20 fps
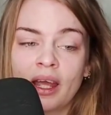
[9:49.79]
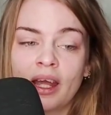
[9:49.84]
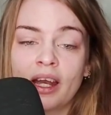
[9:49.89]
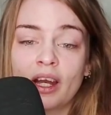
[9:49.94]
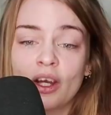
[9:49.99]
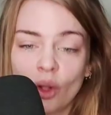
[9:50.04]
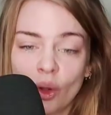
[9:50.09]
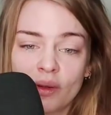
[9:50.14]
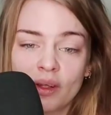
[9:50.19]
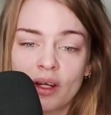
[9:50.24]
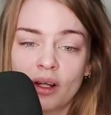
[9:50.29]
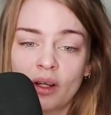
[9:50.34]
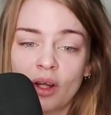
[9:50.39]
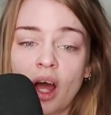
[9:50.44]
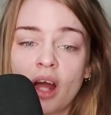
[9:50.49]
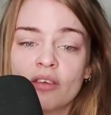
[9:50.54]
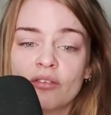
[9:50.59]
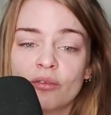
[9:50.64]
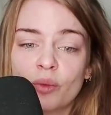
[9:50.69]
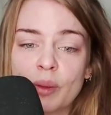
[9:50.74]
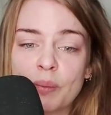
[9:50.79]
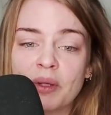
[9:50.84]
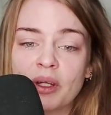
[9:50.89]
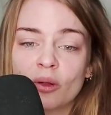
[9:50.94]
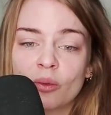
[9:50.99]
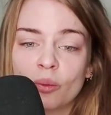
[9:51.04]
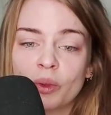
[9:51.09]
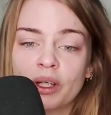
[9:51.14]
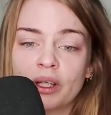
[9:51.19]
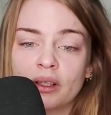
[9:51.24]
And I know that a lot of
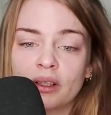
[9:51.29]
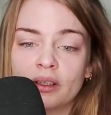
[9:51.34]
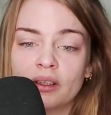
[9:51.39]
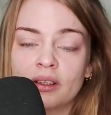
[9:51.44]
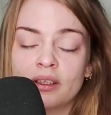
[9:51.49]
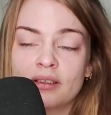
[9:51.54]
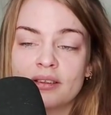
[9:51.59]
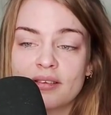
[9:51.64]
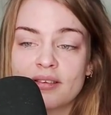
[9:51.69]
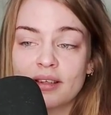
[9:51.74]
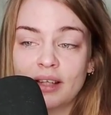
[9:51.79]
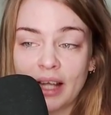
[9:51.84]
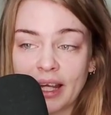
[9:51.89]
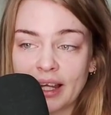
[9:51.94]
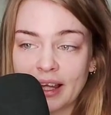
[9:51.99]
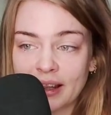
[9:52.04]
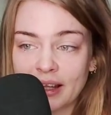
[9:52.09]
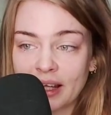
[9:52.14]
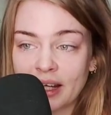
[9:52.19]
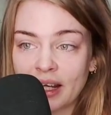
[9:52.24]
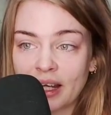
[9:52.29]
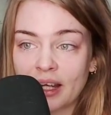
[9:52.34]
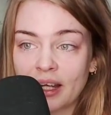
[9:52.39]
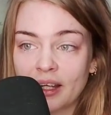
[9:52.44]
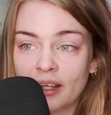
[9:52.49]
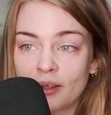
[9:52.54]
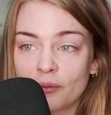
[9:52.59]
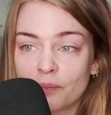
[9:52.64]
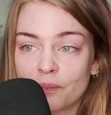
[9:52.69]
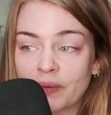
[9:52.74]
women will dislike that
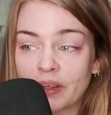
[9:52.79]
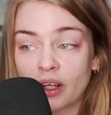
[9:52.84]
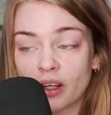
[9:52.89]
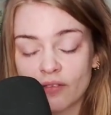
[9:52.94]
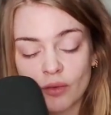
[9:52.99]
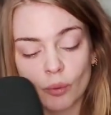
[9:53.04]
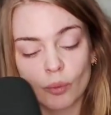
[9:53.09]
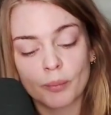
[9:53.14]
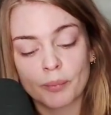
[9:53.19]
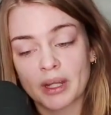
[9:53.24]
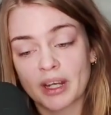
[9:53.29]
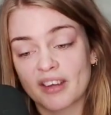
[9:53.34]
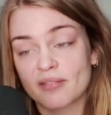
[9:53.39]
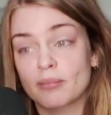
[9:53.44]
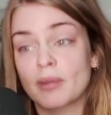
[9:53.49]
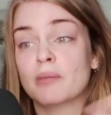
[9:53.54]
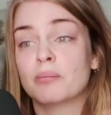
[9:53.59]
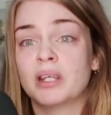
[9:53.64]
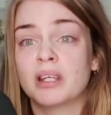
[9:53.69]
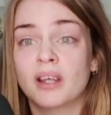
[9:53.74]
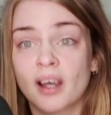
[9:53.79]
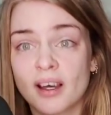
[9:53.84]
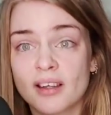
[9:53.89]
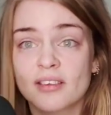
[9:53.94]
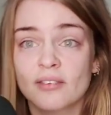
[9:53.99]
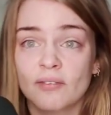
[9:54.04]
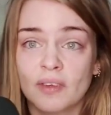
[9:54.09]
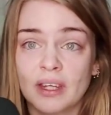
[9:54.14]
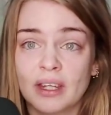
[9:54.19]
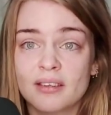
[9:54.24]
a lot of the women that I've met
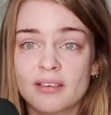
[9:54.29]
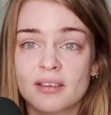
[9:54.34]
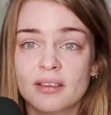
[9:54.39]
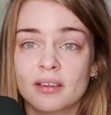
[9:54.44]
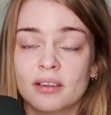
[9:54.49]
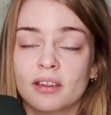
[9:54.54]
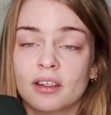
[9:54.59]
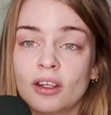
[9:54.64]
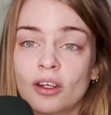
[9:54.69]
because of this,